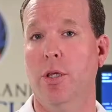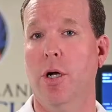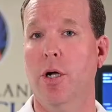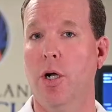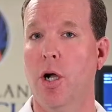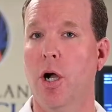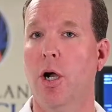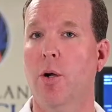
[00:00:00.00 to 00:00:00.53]

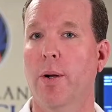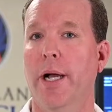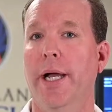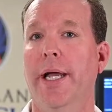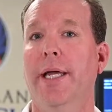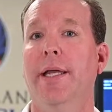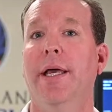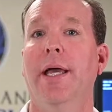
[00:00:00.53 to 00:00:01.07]
long car
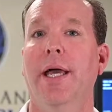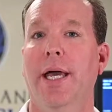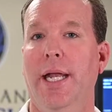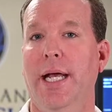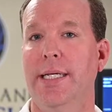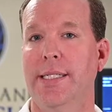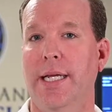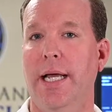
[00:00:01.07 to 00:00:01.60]
ride
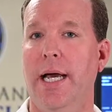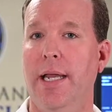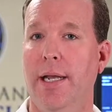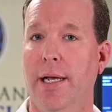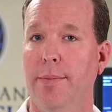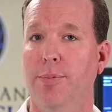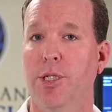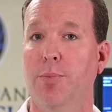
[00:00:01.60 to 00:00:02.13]
and hasn't
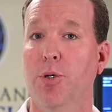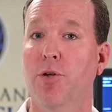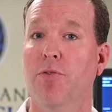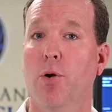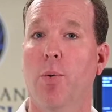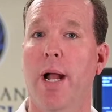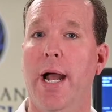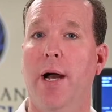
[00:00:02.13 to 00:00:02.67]
gotten up to
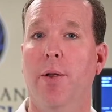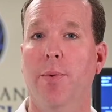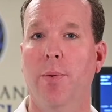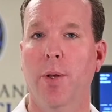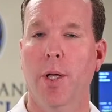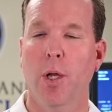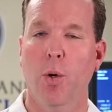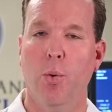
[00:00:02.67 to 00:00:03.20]
move around.
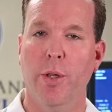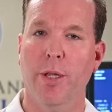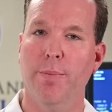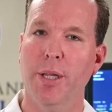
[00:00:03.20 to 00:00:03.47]
When the